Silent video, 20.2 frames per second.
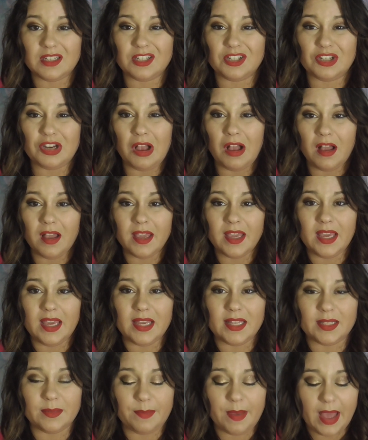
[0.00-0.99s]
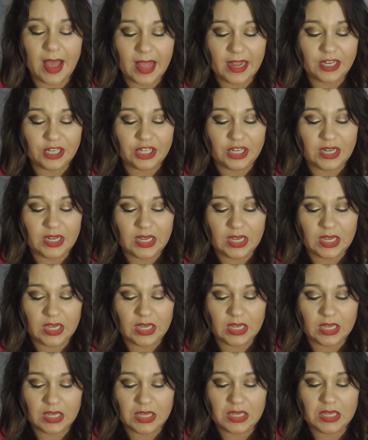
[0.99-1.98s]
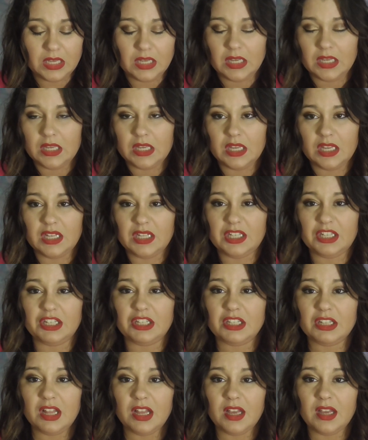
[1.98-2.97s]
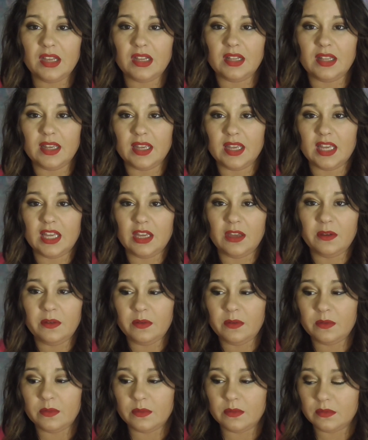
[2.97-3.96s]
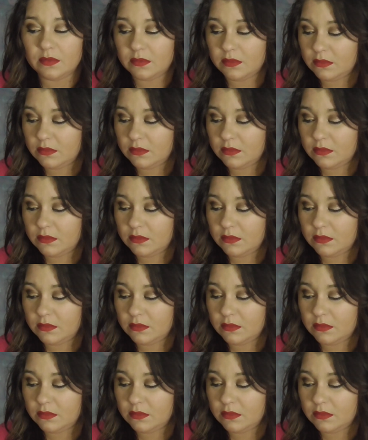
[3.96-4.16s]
chalky, it's patchy. It's just not that cute.